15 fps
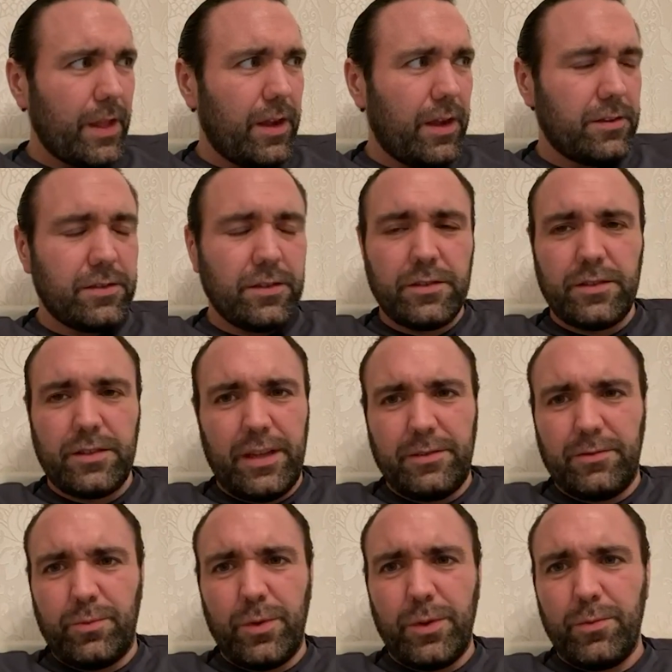as I
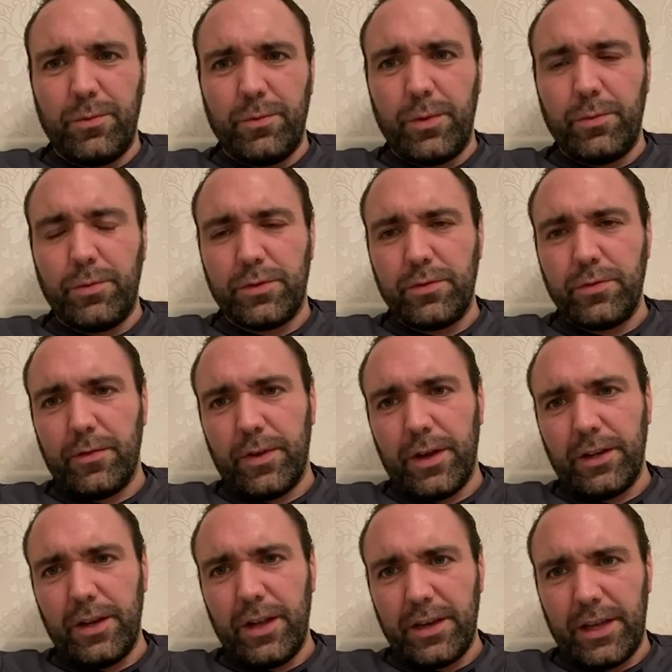said, we were sort of
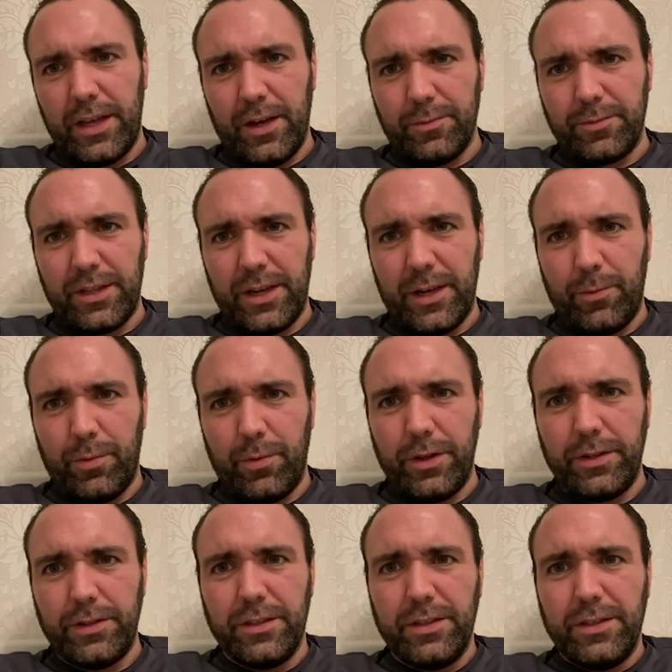unlucky up to that
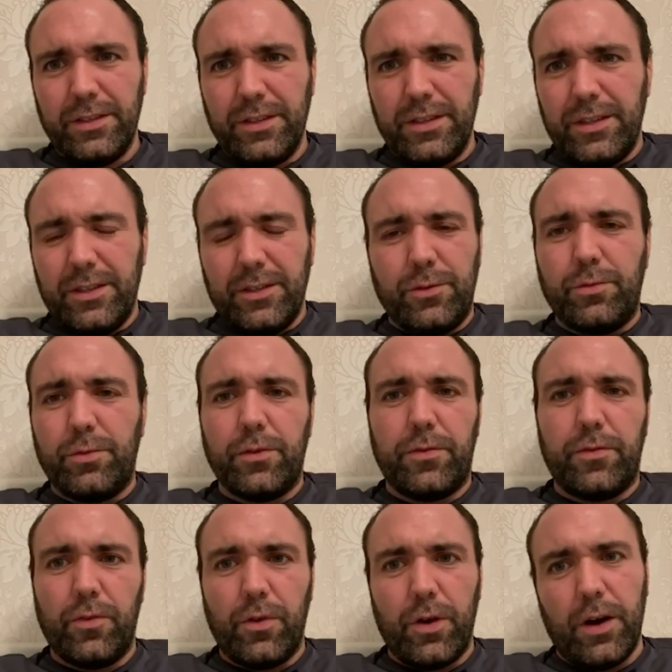point. You would have
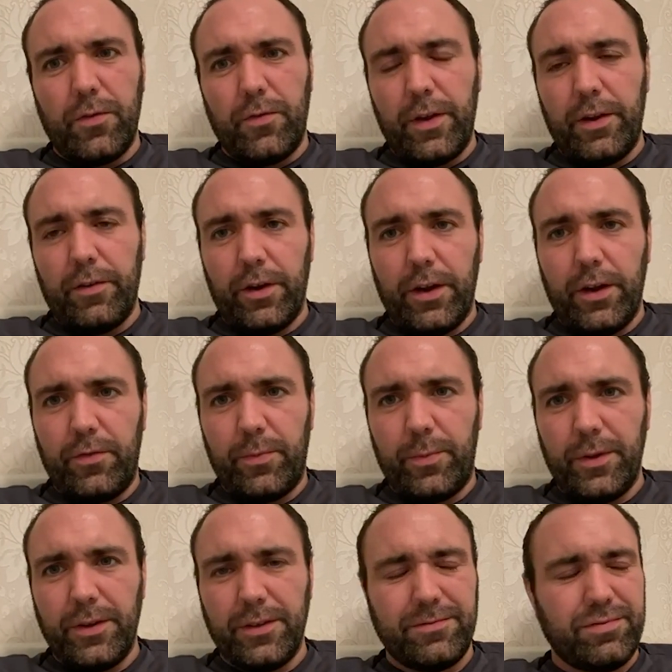thought, oh, fair enough.
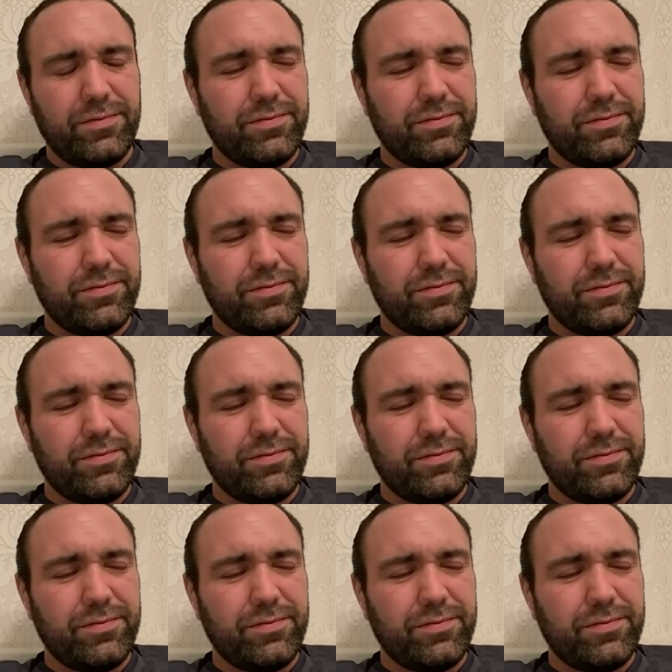But